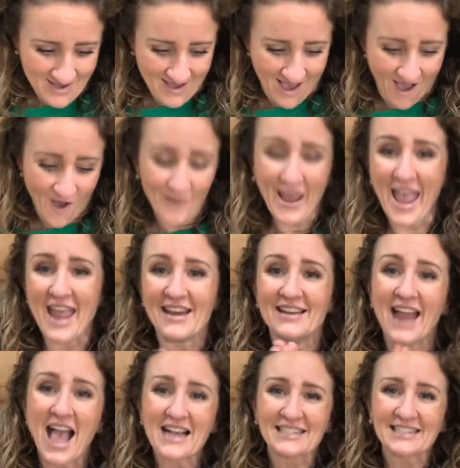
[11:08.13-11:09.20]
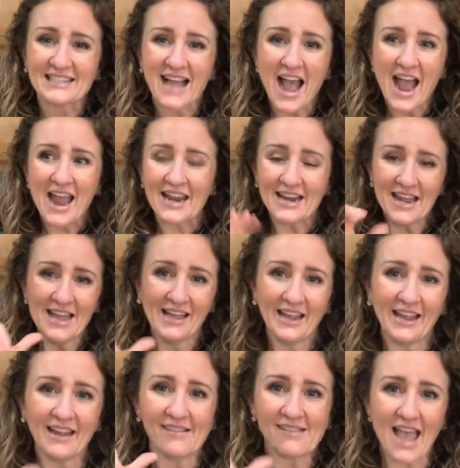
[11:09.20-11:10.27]
Okay, next sign
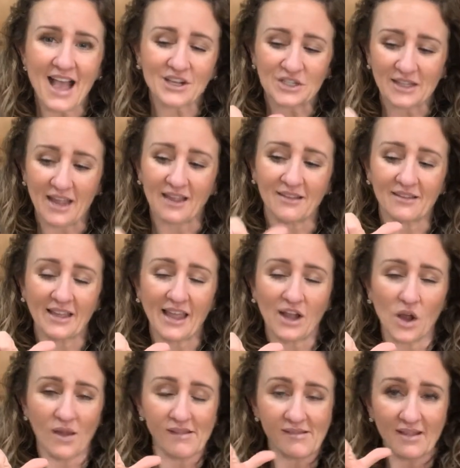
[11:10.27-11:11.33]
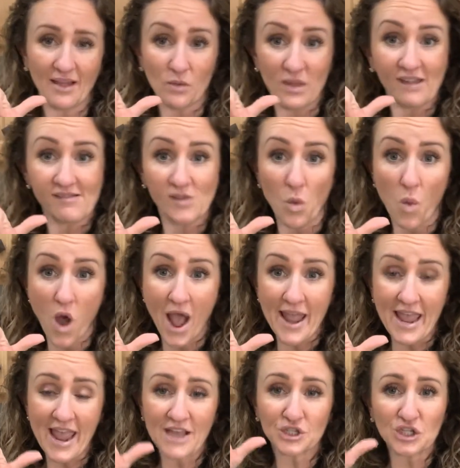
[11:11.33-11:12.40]
is that it's the Y
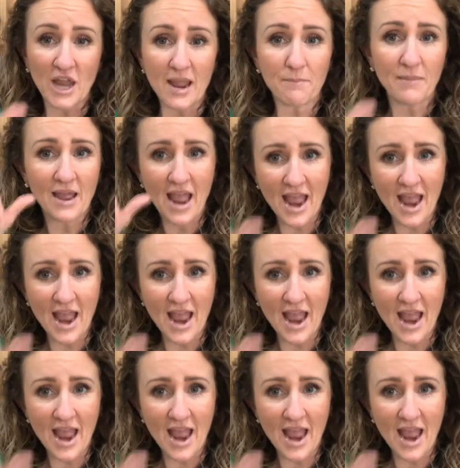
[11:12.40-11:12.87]
hand shape,